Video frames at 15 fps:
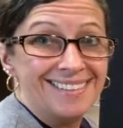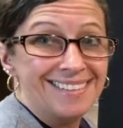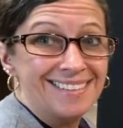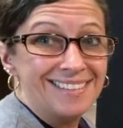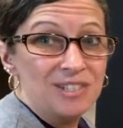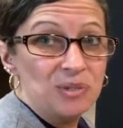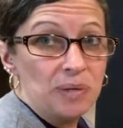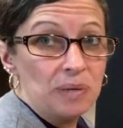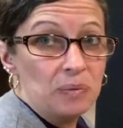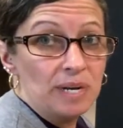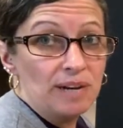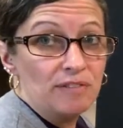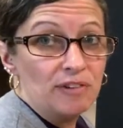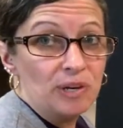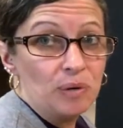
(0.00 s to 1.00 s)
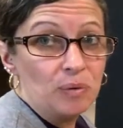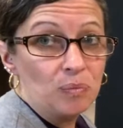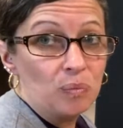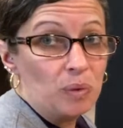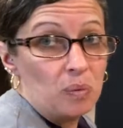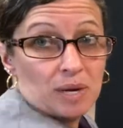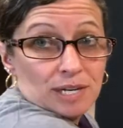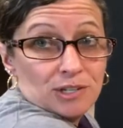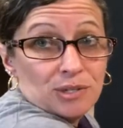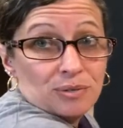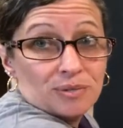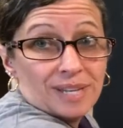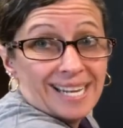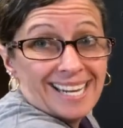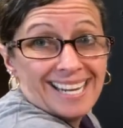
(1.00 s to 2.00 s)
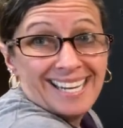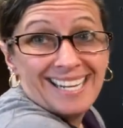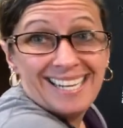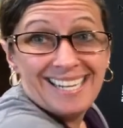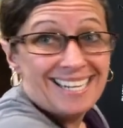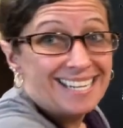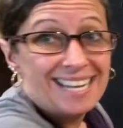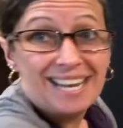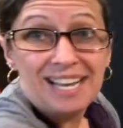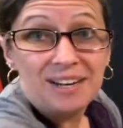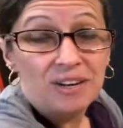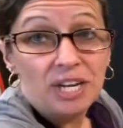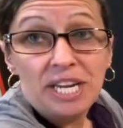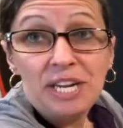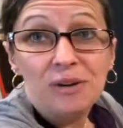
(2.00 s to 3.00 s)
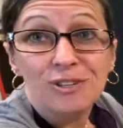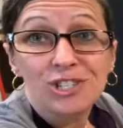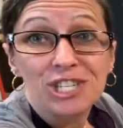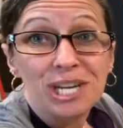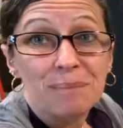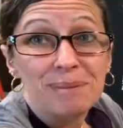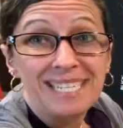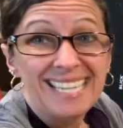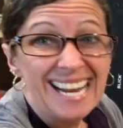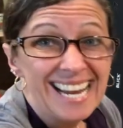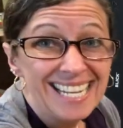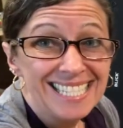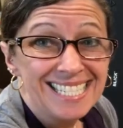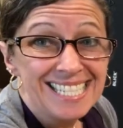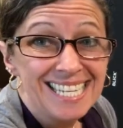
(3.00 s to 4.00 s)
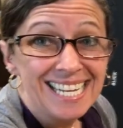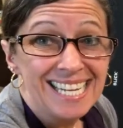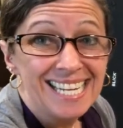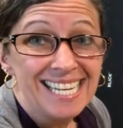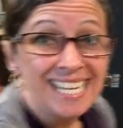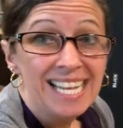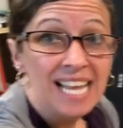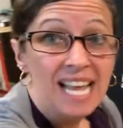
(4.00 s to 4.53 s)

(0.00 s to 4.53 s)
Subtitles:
Doing whatever we want to do. He or she could be dancing.